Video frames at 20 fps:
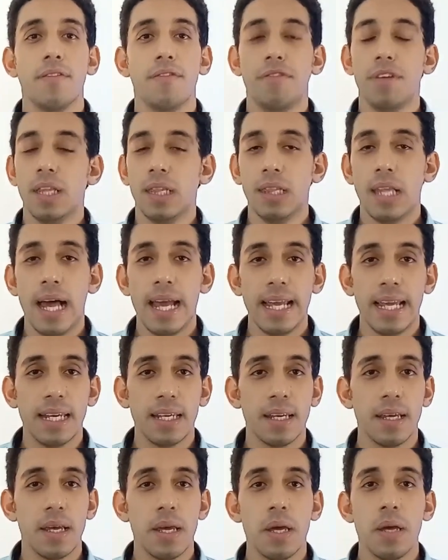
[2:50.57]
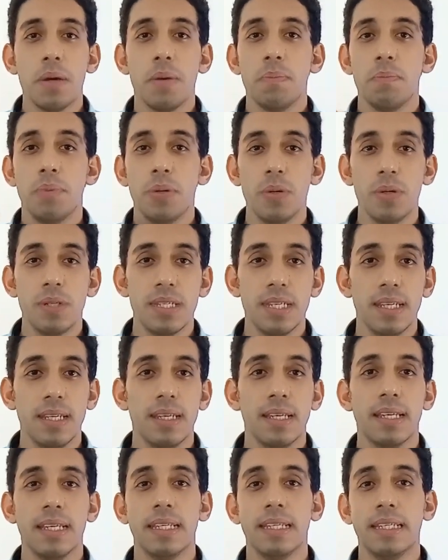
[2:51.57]
feline,
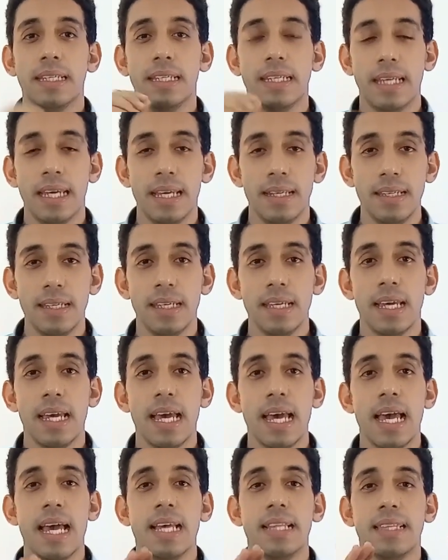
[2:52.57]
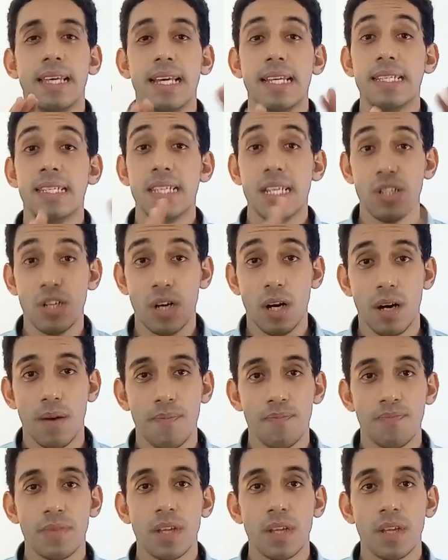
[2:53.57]
pussy, kitty, and et cetera.